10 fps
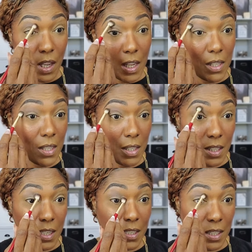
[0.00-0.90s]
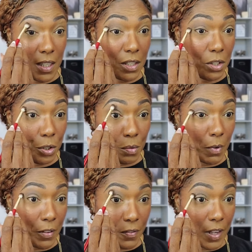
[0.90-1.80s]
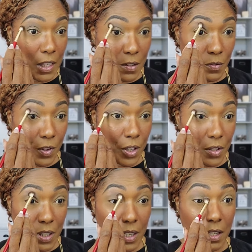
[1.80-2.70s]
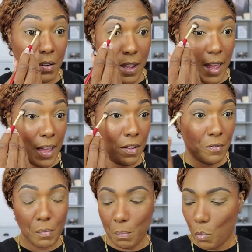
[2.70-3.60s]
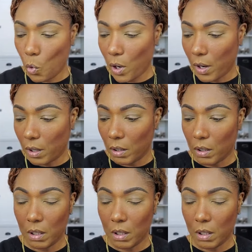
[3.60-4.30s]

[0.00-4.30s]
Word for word: And since I did do my face first, I know I have more